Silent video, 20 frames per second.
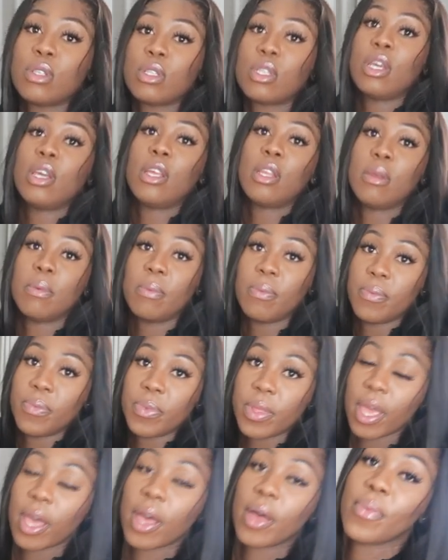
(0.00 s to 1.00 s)
teddy,
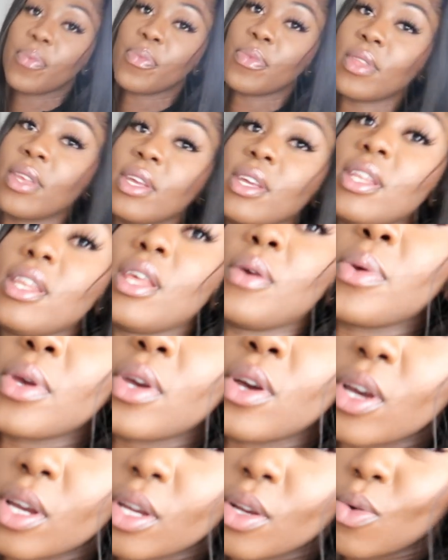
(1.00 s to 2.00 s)
yeah, there we
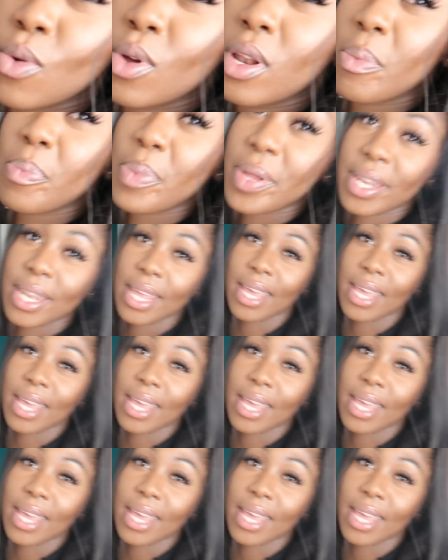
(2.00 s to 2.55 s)
go, all up in